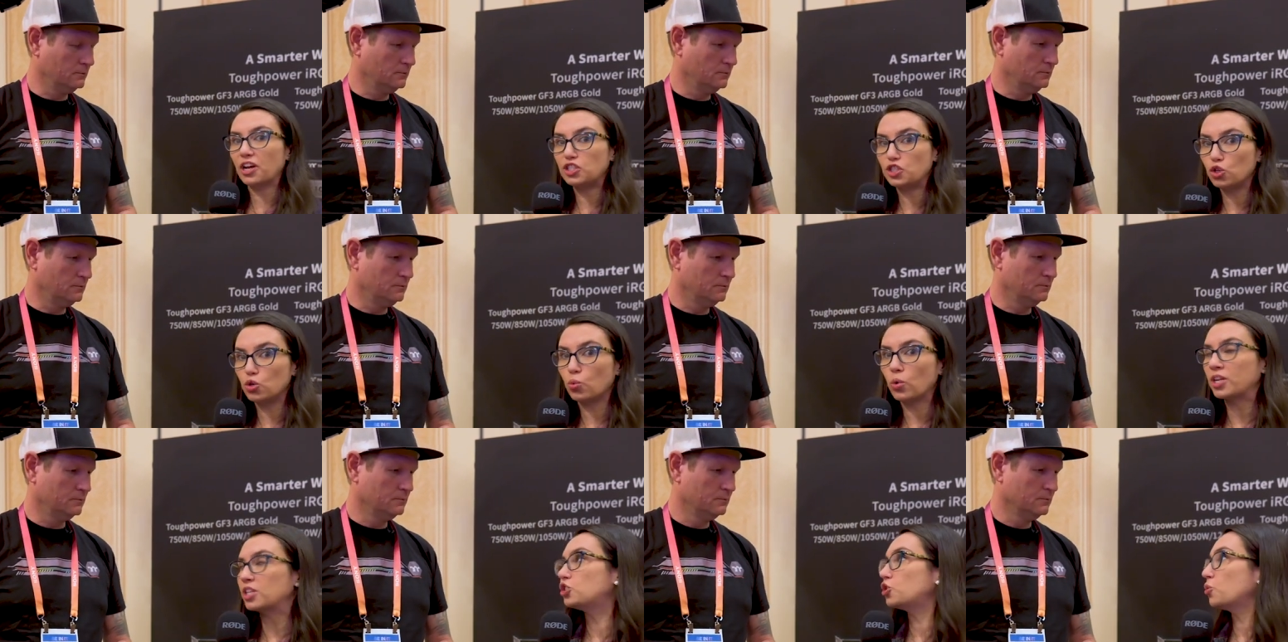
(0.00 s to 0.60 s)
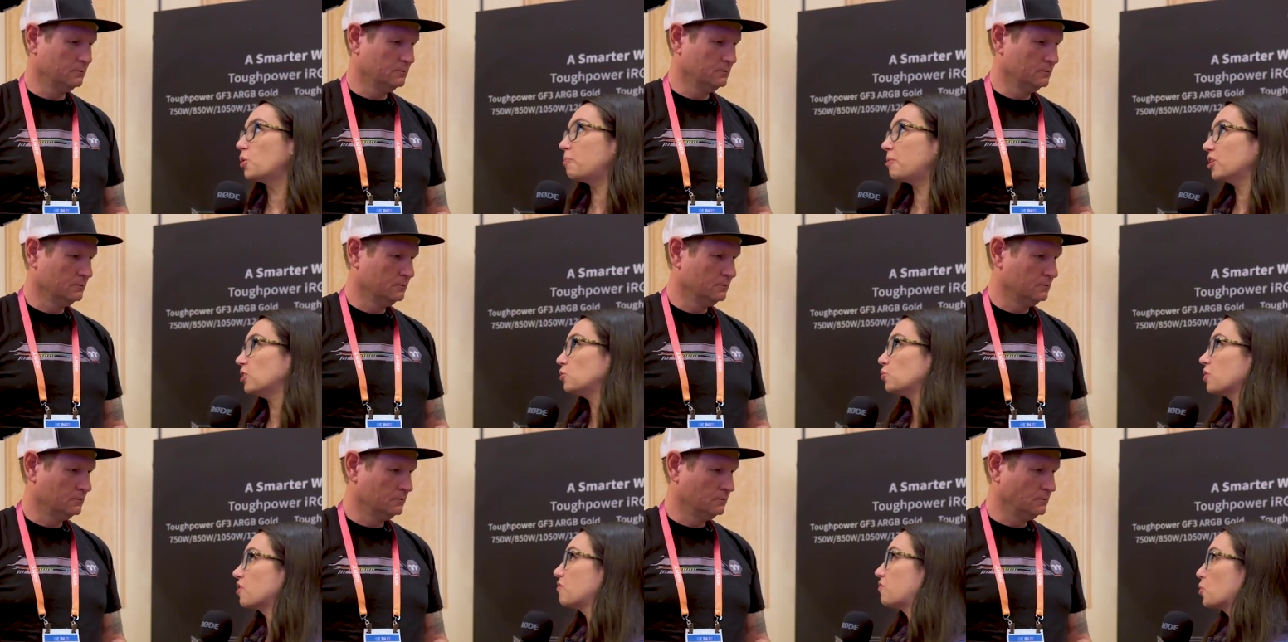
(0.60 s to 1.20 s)
Speaker 1: I do want to do a
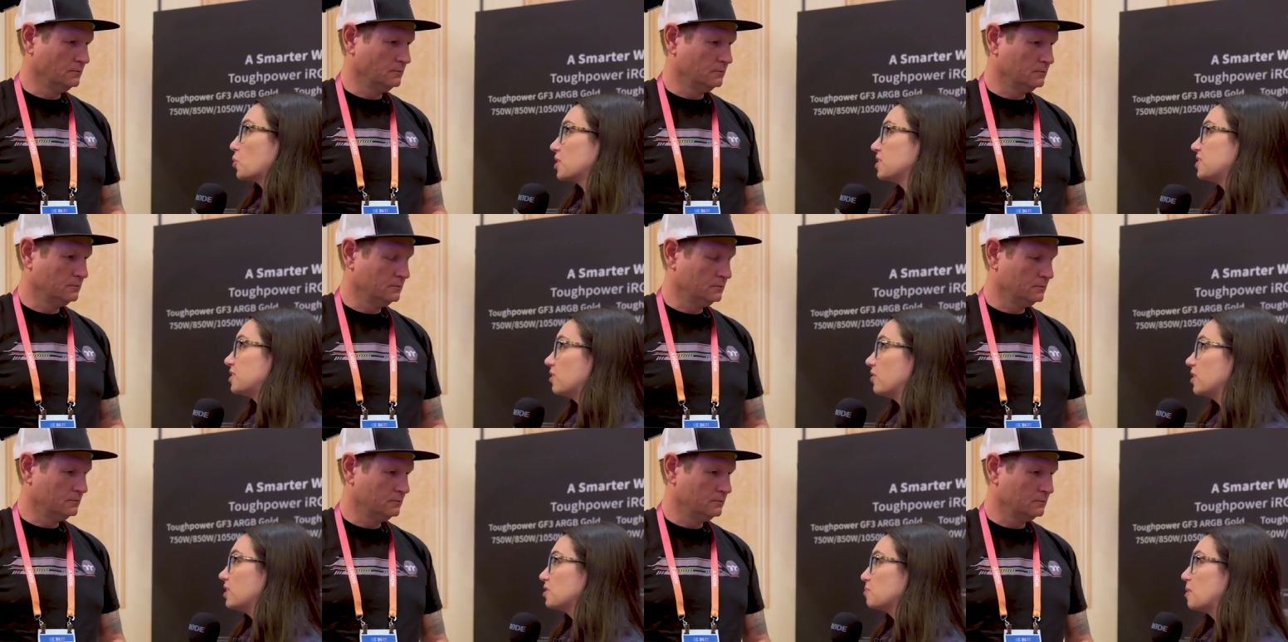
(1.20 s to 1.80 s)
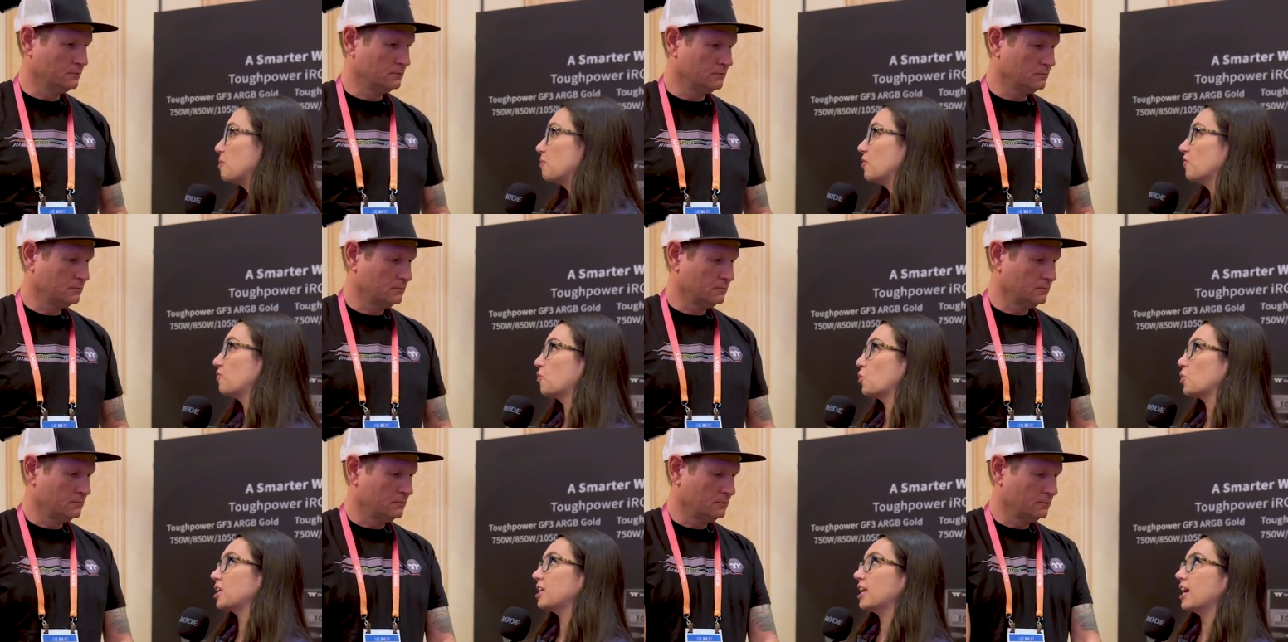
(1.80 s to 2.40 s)
build with a 40 series, maybe a
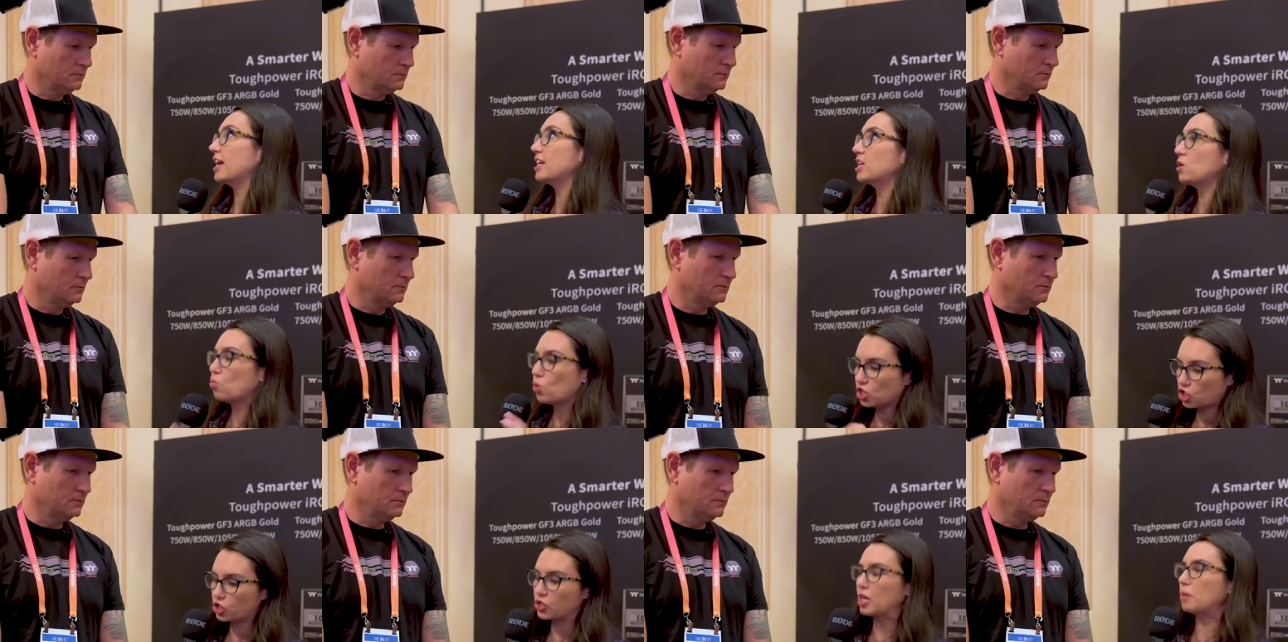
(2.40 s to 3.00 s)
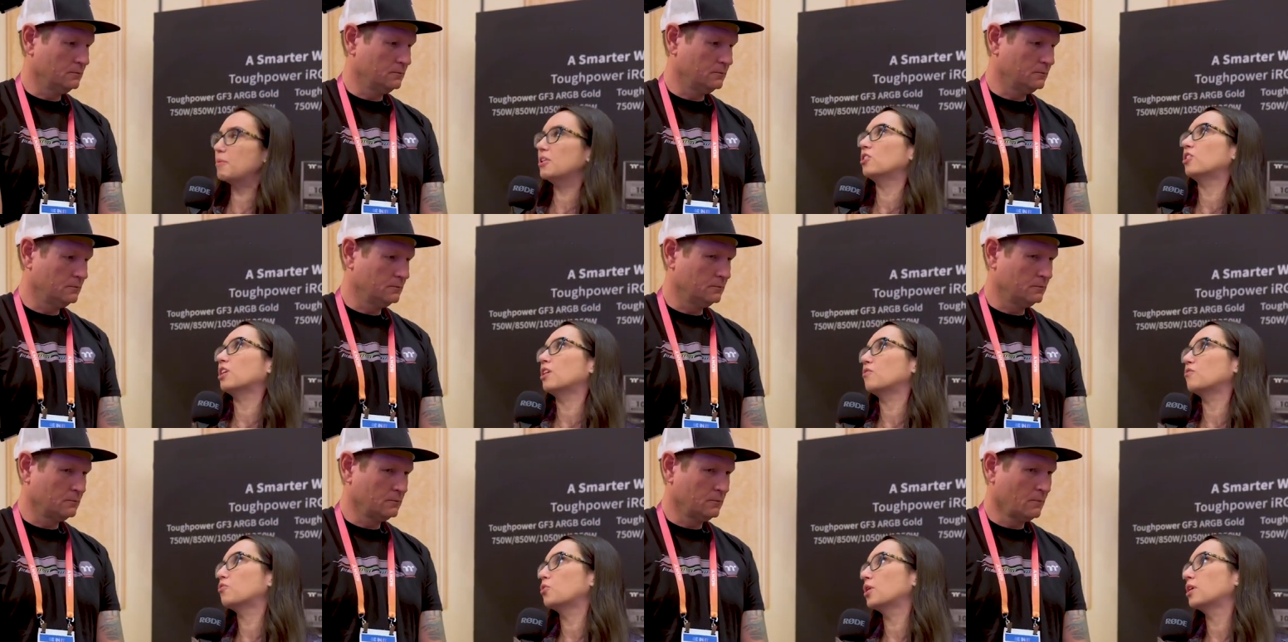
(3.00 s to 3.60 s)
4090? What should they be
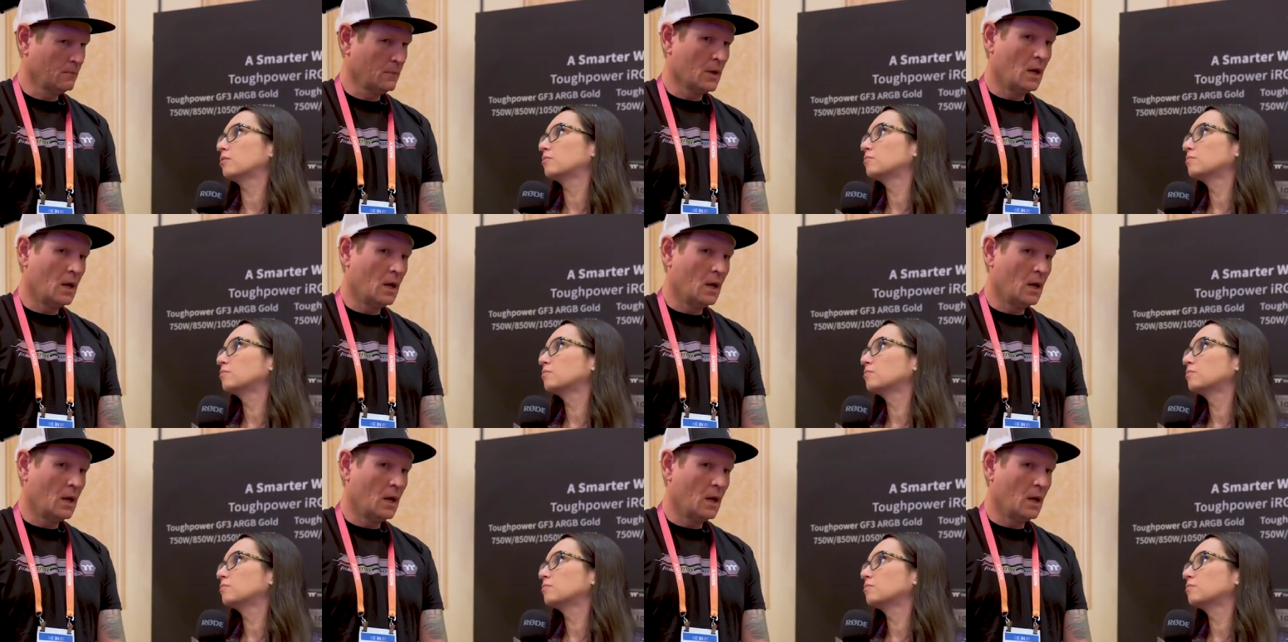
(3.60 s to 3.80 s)
looking for?